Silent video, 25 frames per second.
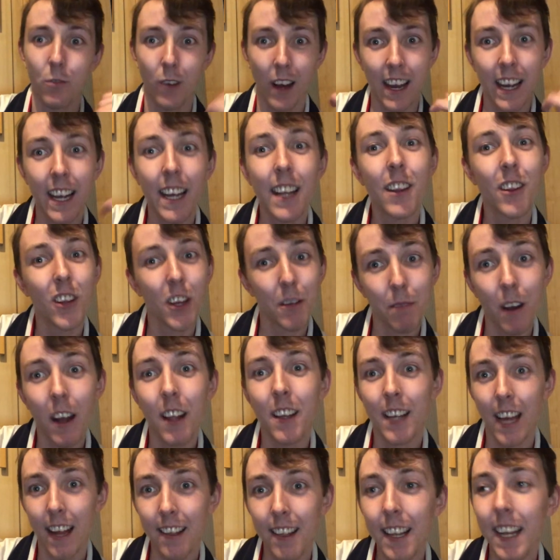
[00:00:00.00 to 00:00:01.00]
wanking too
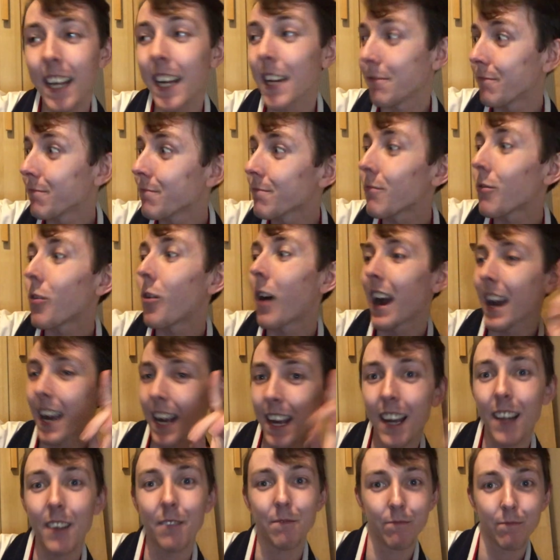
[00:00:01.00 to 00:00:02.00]
much, hasn't he?
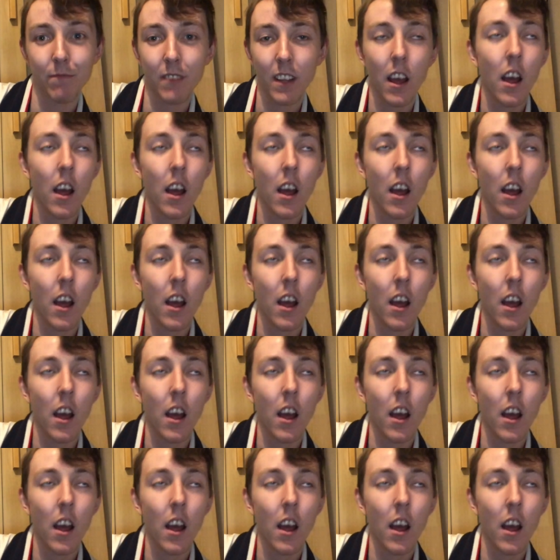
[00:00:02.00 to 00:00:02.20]
Wanking.